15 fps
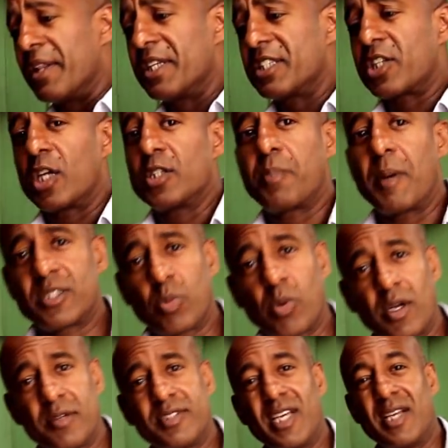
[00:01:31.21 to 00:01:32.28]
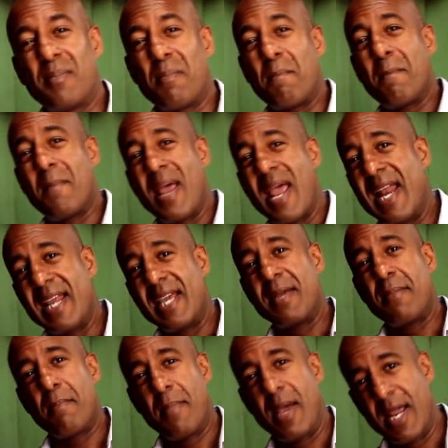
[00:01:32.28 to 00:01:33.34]
this goes back to what I've said
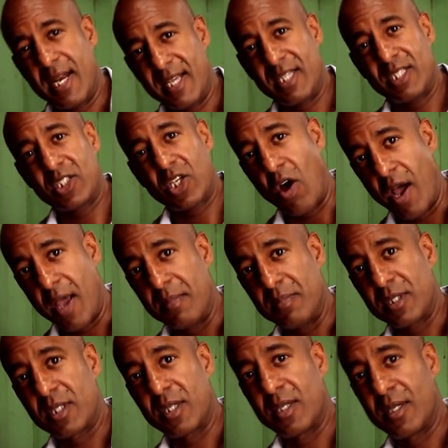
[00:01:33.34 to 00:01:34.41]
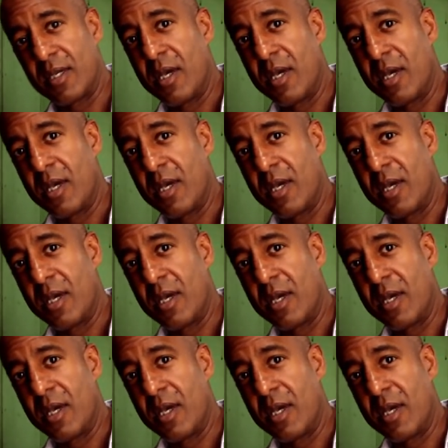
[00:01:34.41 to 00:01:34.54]
many times.